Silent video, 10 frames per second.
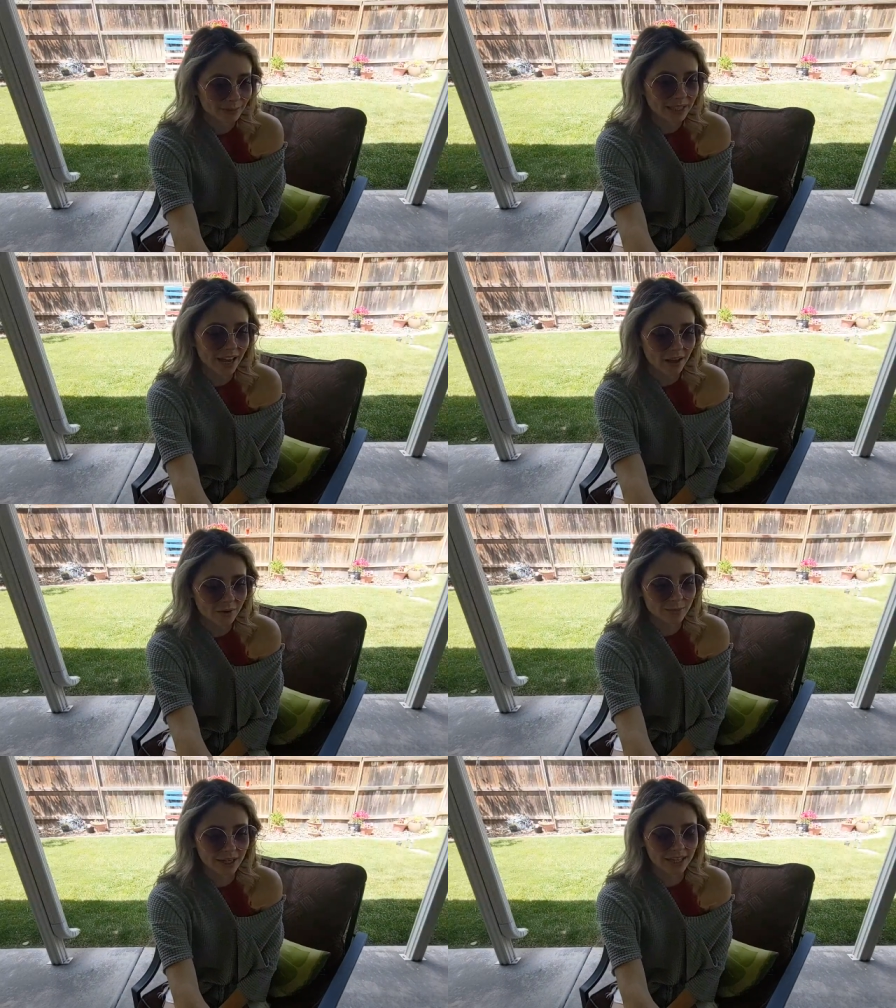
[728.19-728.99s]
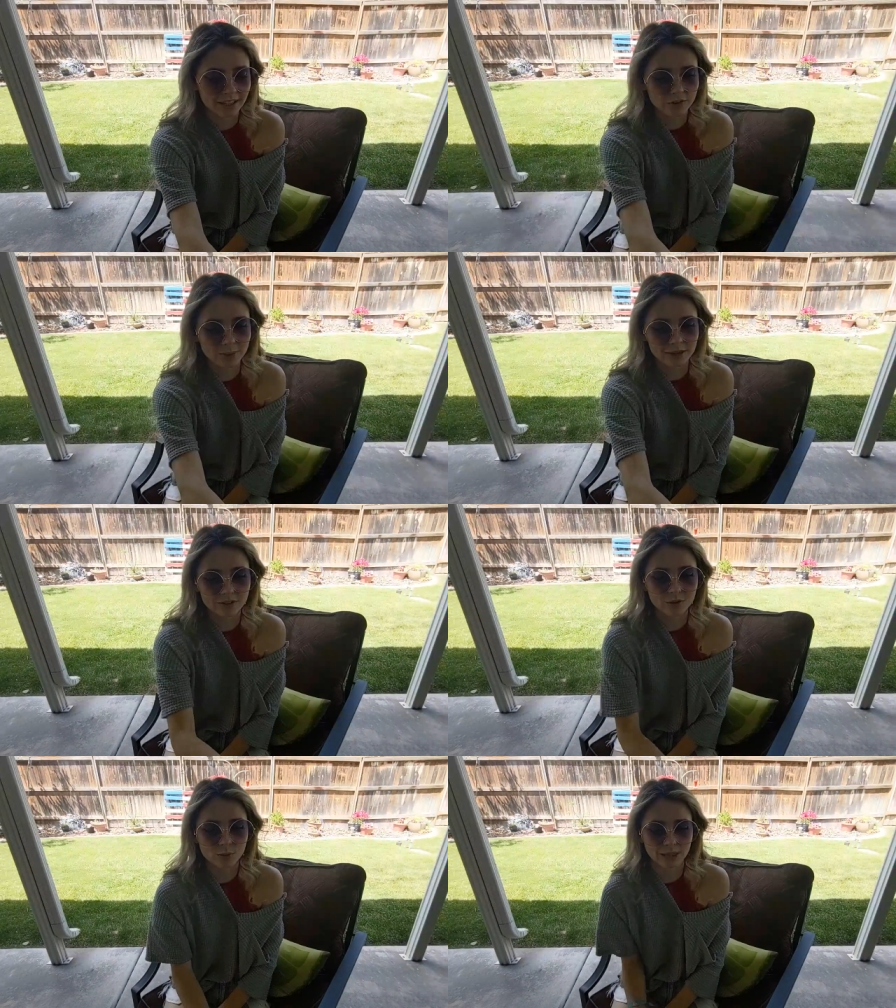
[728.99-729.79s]
But yeah, that was my that was my
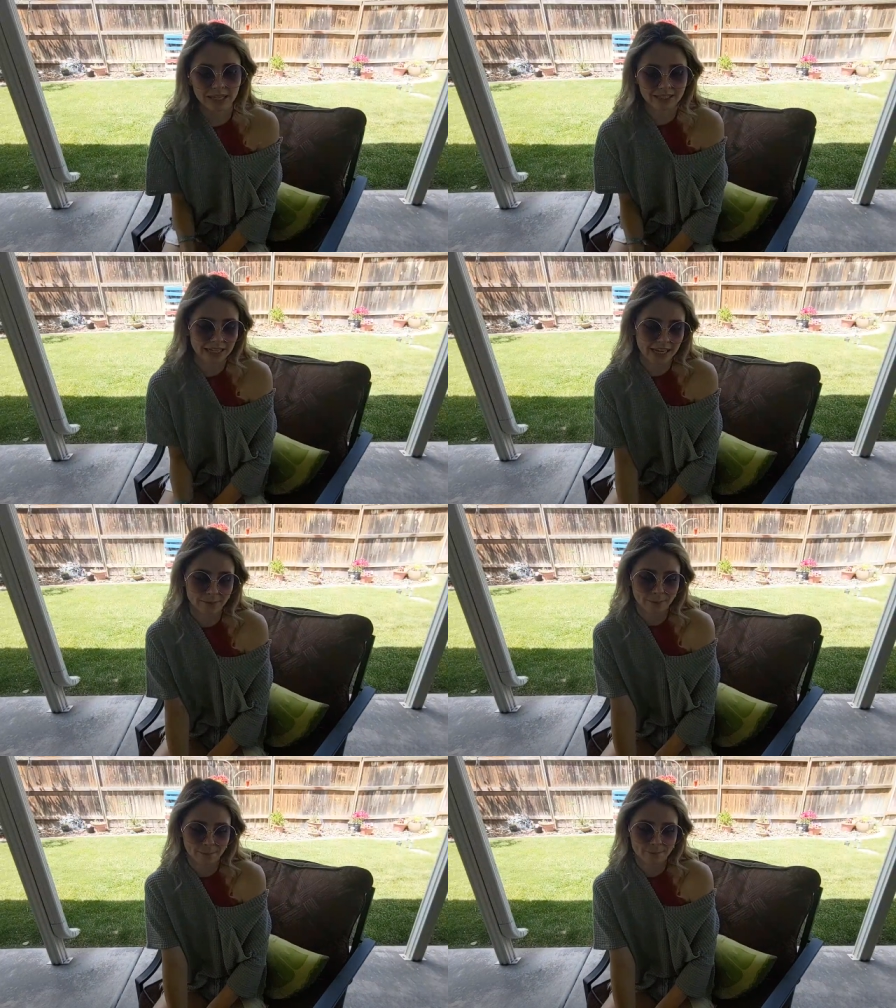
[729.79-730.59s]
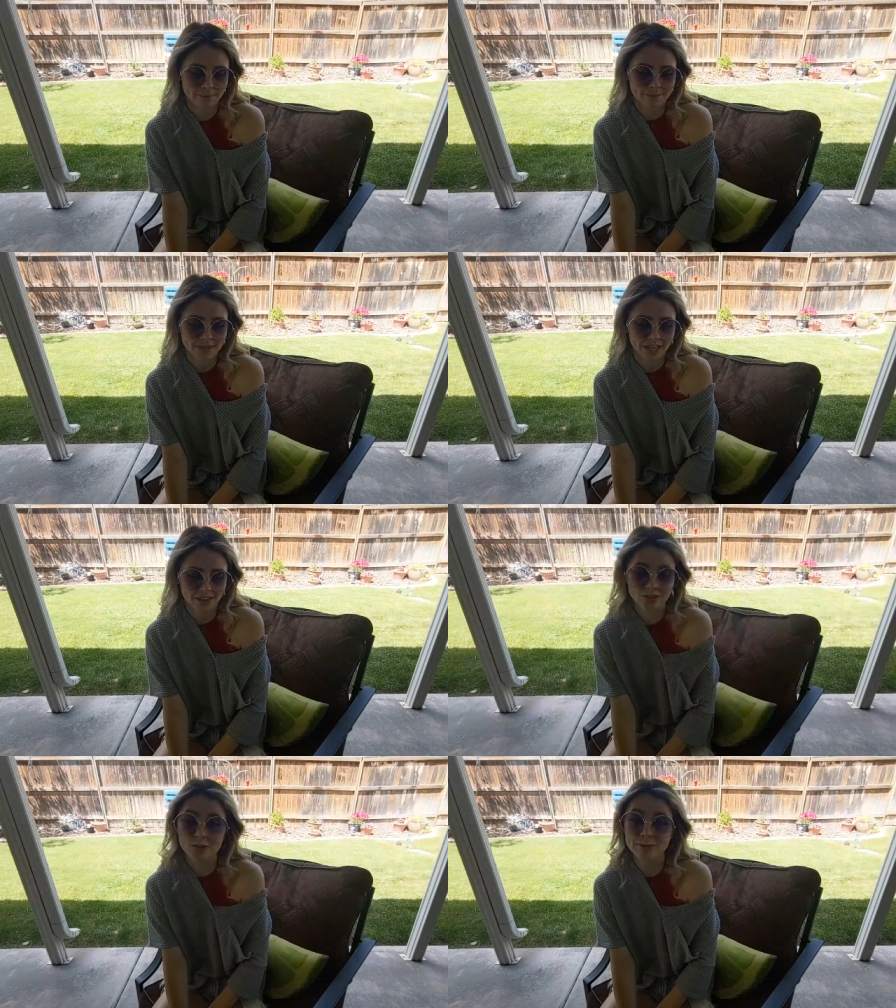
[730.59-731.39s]
original plan today.
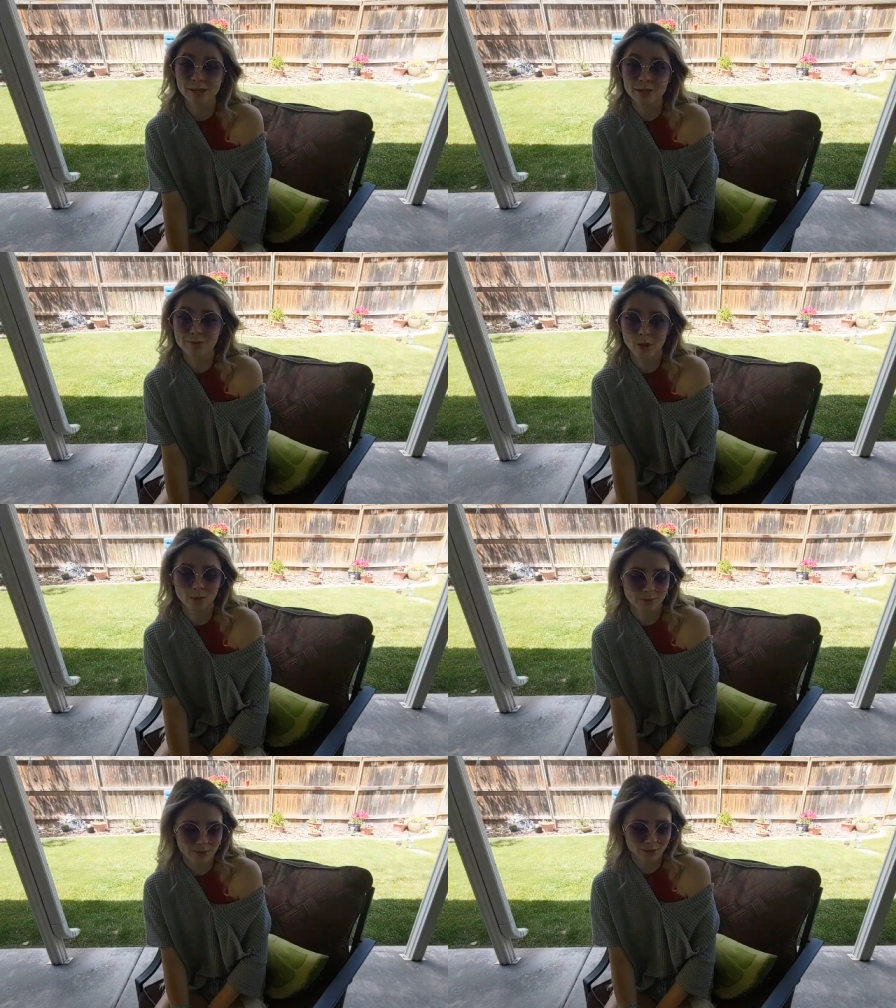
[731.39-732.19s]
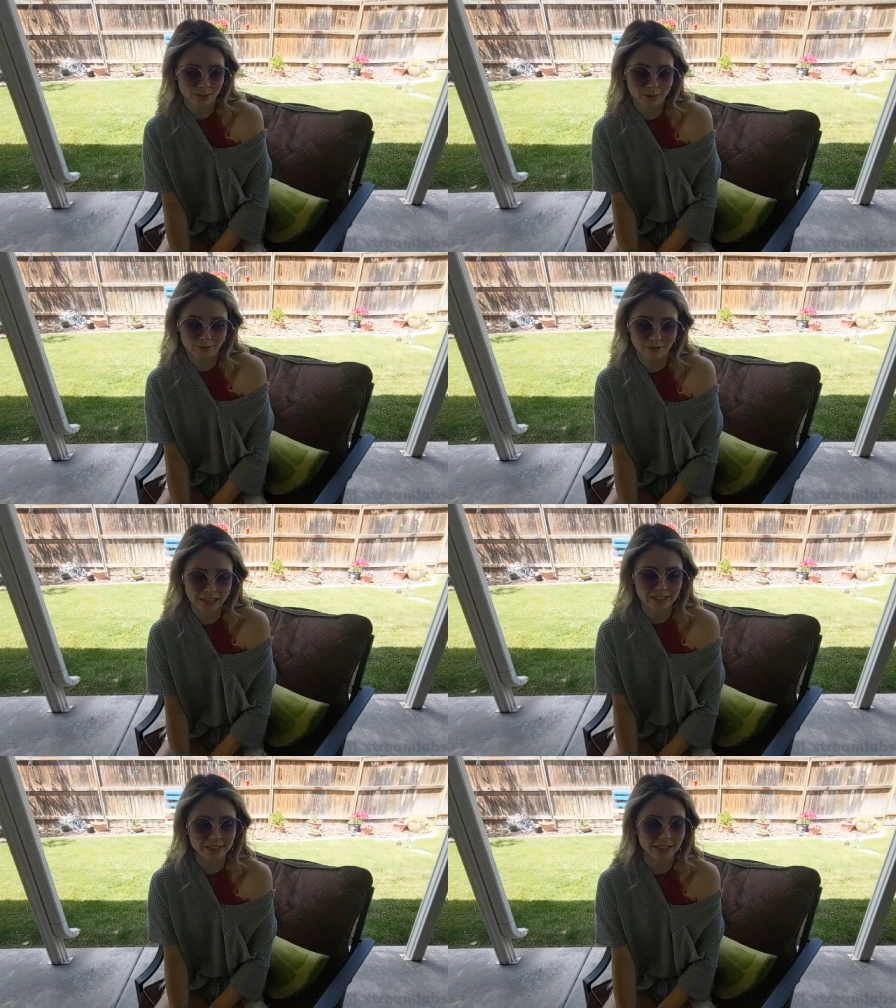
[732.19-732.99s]
I thought streaming at the mall would be really, really
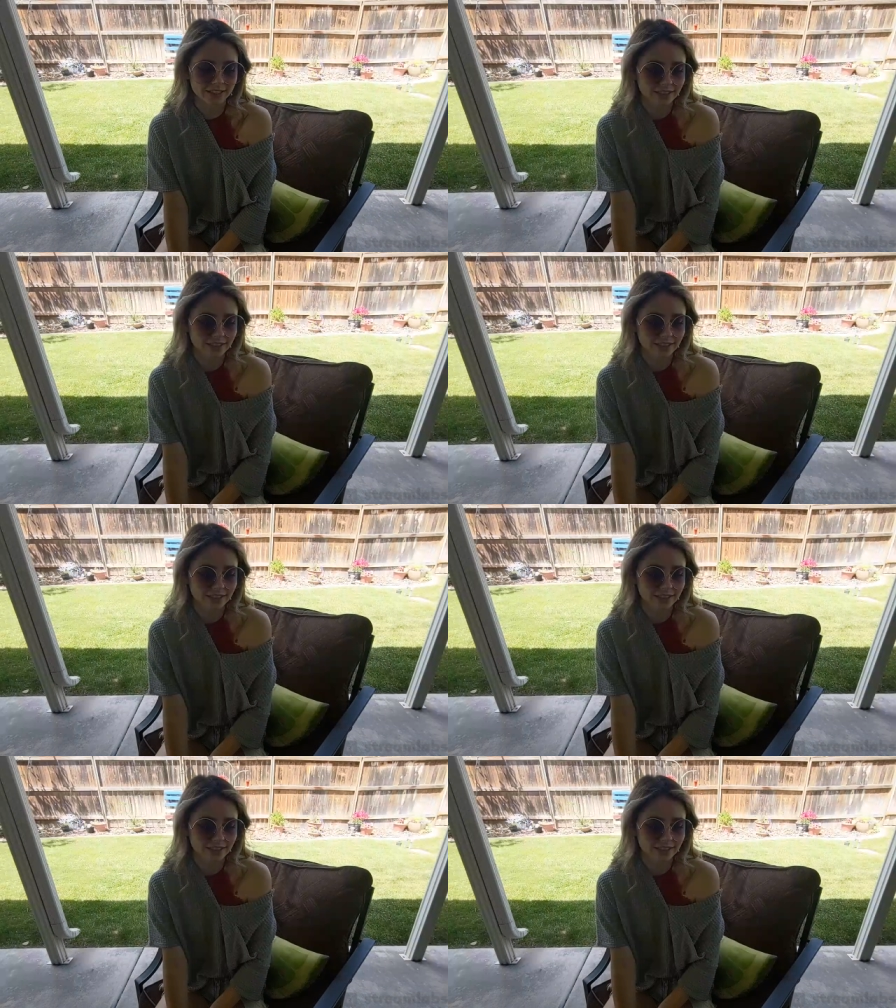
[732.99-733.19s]
fun.